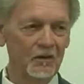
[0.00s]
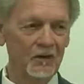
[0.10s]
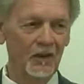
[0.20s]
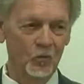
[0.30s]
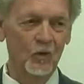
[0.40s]

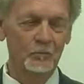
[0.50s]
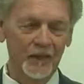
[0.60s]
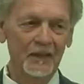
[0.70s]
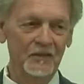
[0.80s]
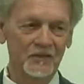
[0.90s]
Yeah, we're
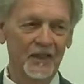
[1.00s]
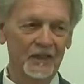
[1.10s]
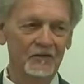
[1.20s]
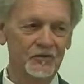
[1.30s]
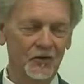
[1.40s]
being
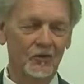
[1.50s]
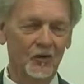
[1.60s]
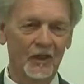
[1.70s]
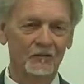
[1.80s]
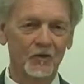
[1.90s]
saved is the
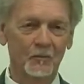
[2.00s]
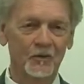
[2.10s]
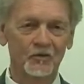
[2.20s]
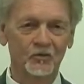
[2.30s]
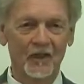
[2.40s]
correct
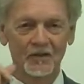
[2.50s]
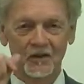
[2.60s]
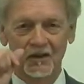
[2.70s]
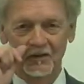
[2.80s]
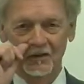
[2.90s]
verbiage
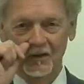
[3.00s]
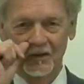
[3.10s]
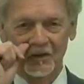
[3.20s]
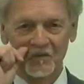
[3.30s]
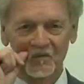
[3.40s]
translation
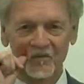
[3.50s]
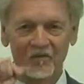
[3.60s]
there.